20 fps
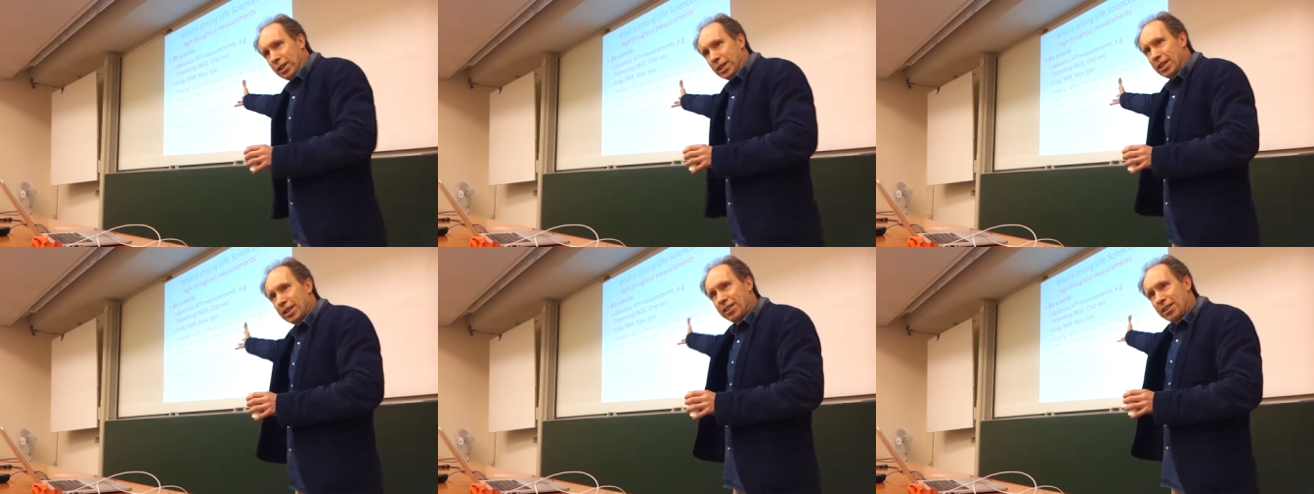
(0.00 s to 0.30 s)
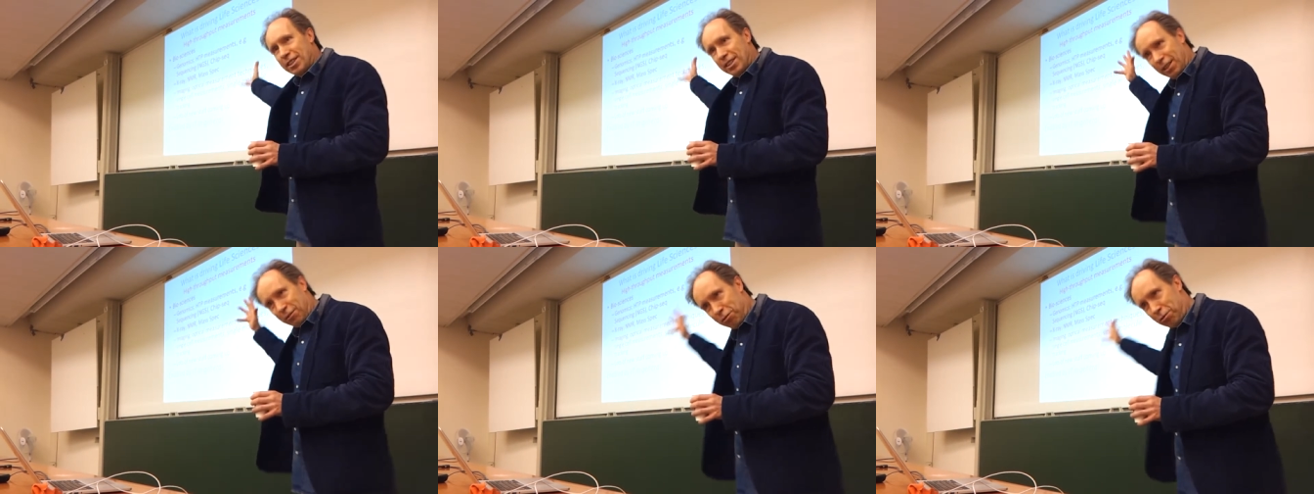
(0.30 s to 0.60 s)
need
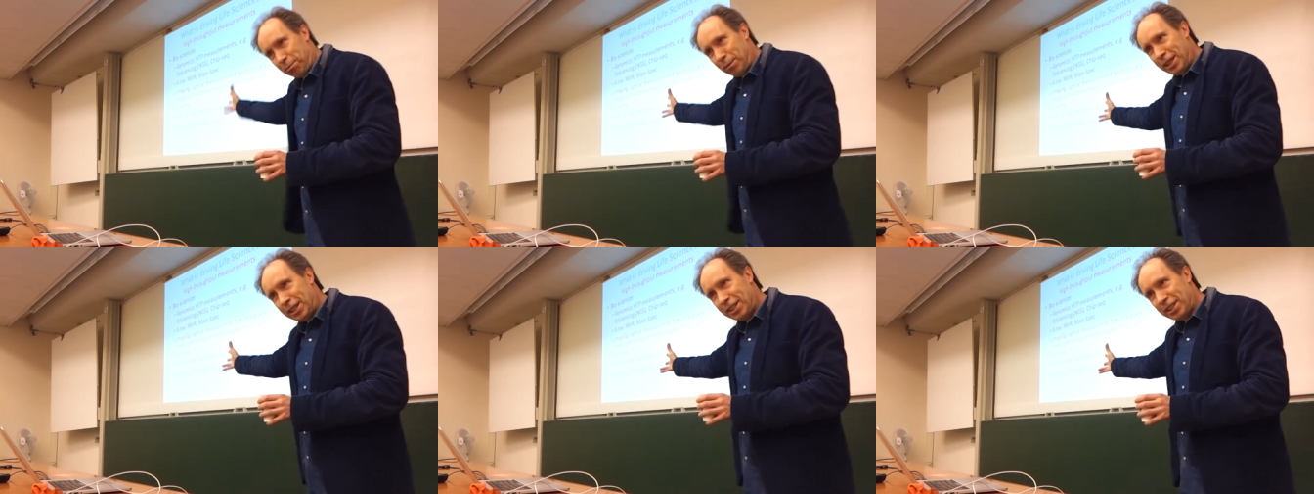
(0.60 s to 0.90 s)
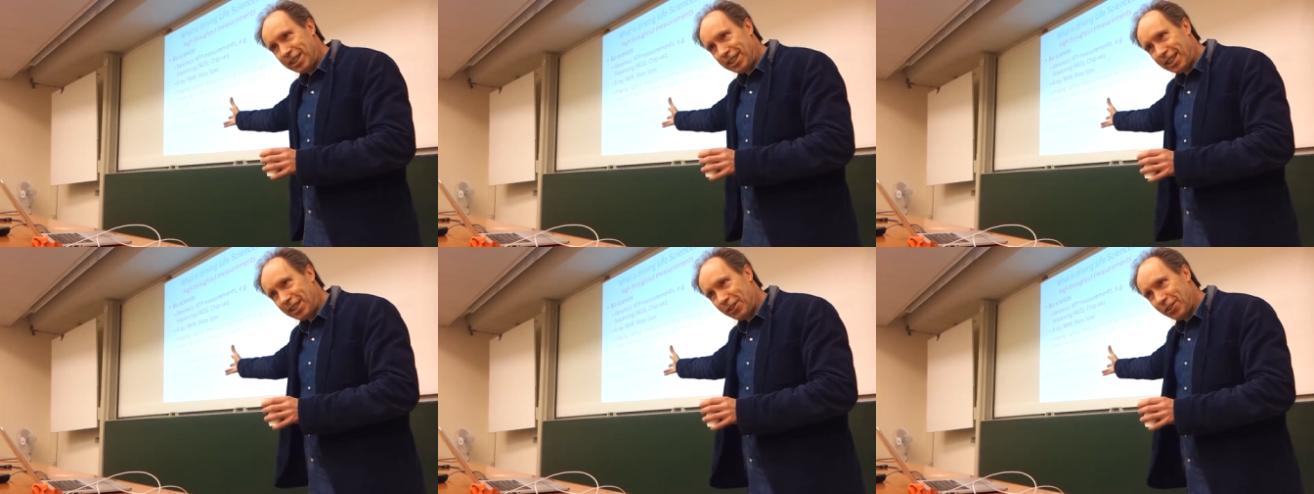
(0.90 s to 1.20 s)

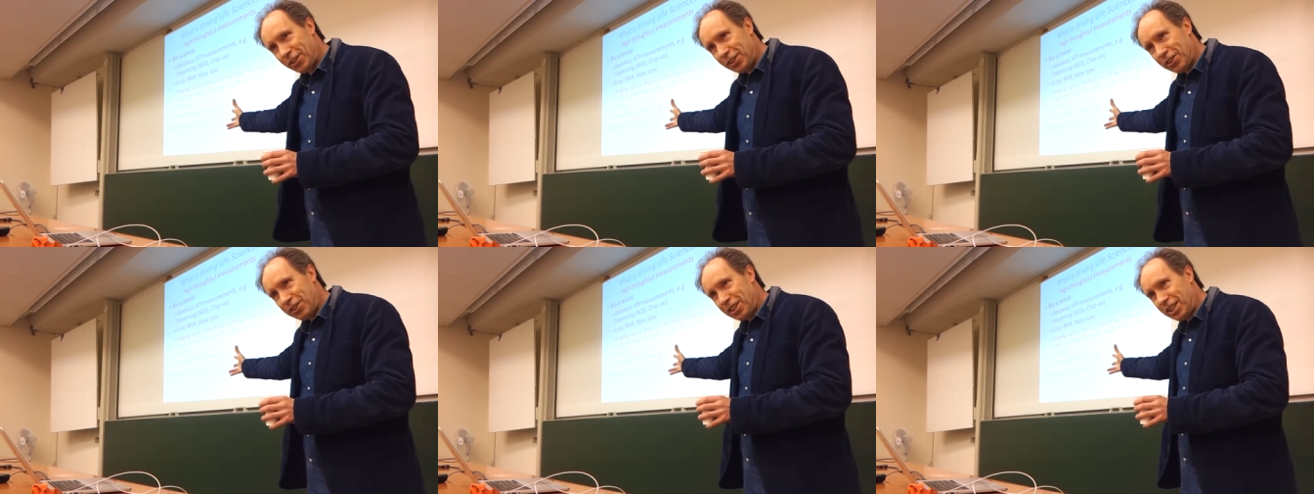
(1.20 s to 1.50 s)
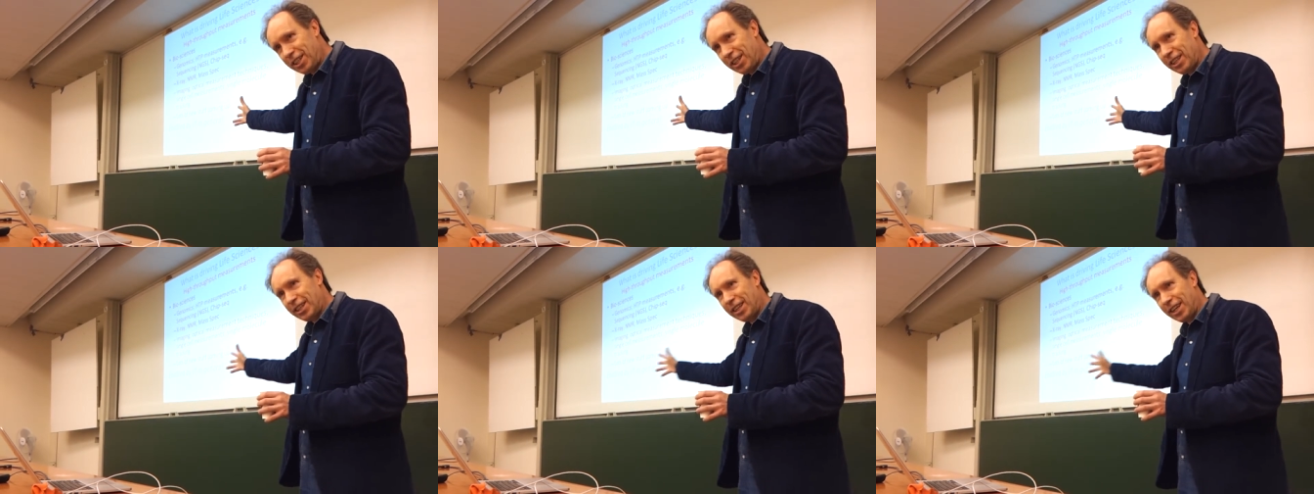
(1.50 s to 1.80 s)
information
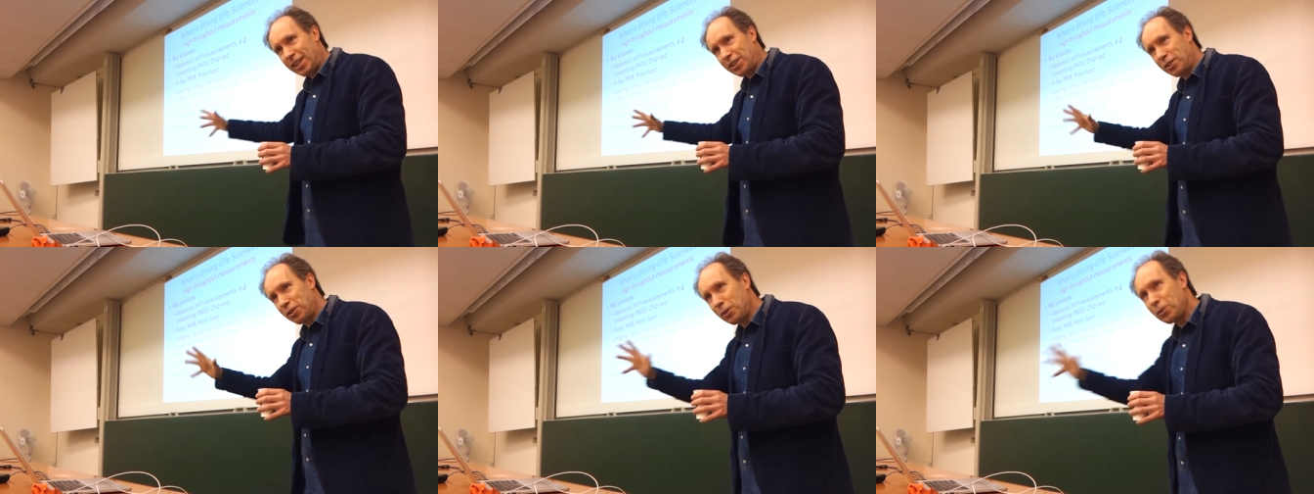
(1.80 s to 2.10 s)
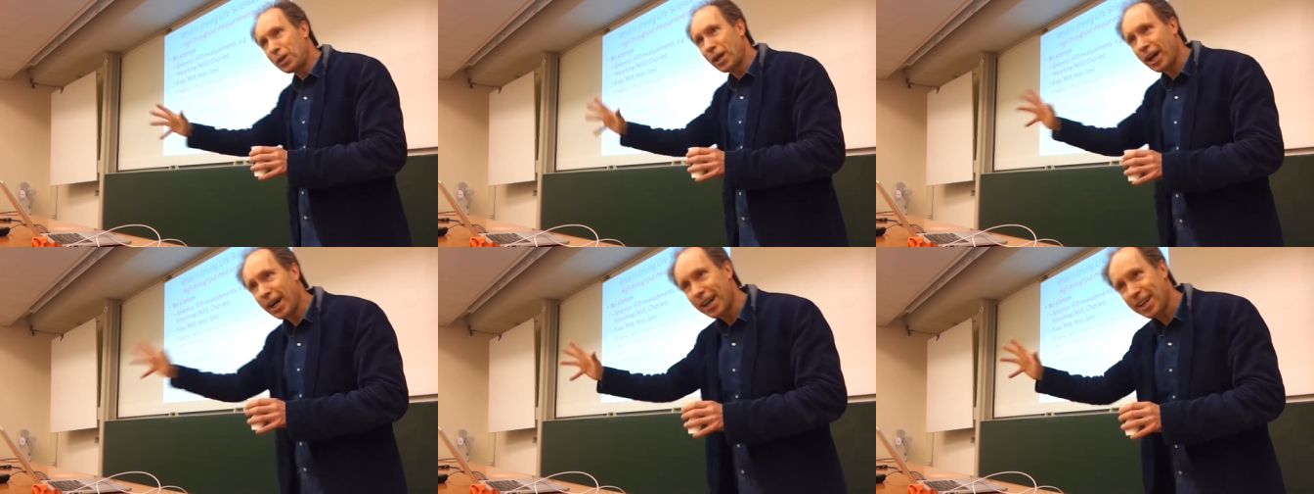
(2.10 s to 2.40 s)
technology, and
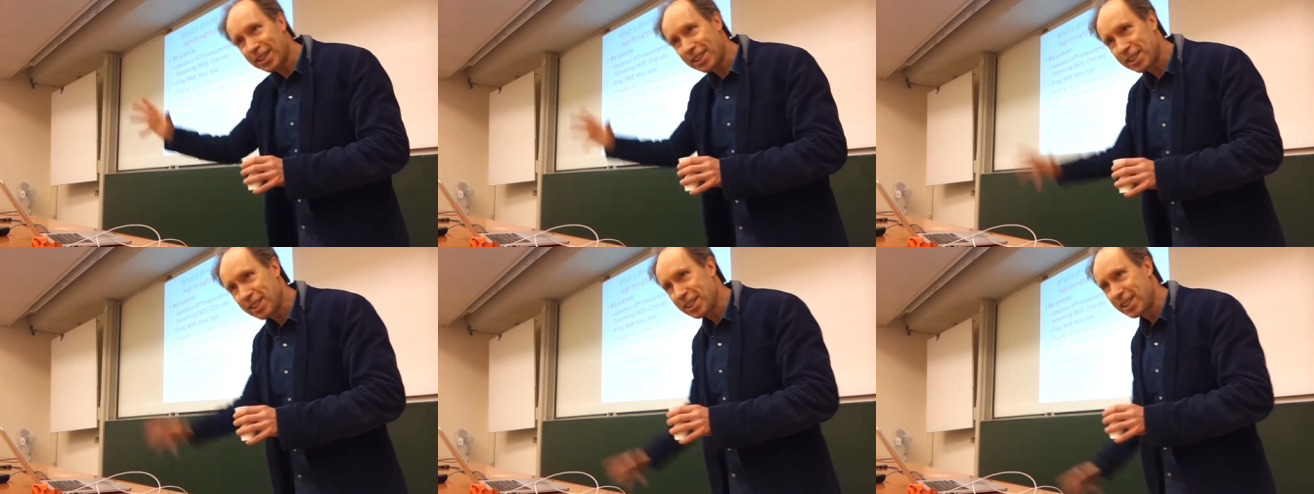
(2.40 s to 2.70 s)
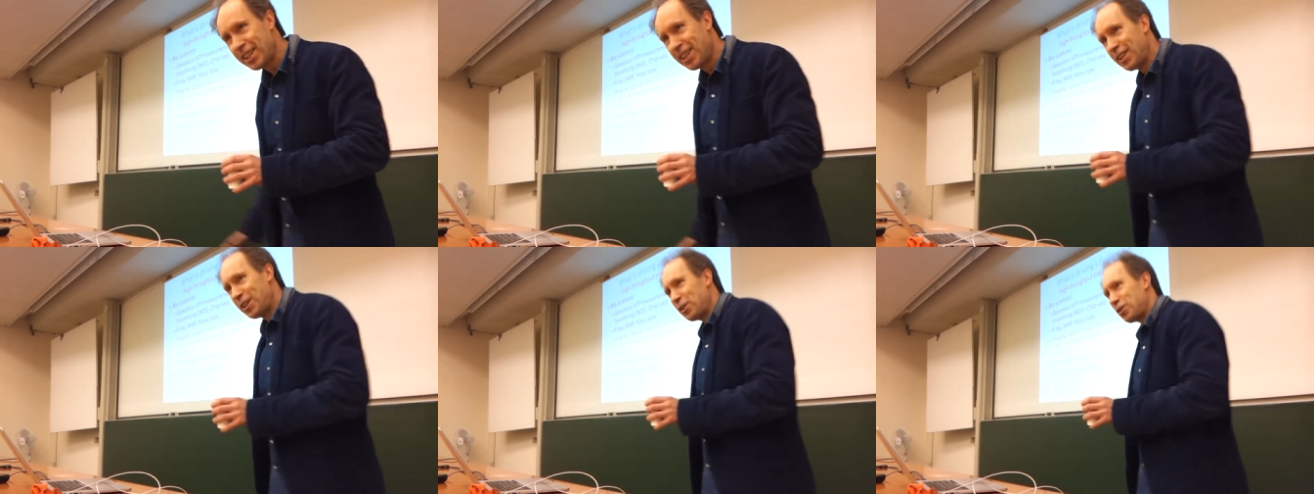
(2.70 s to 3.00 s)
you guys
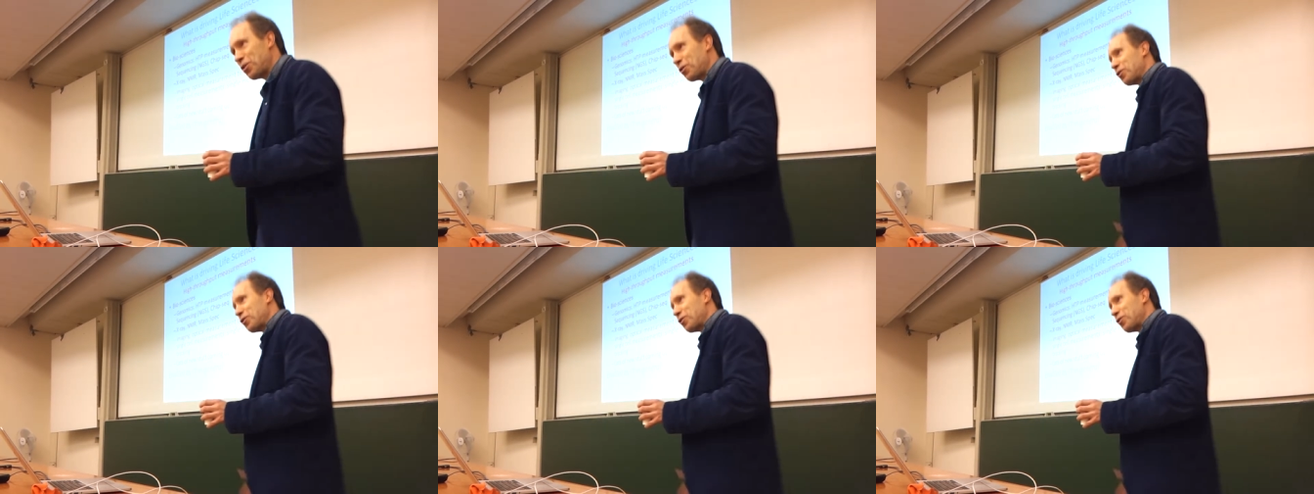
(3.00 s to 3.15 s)
to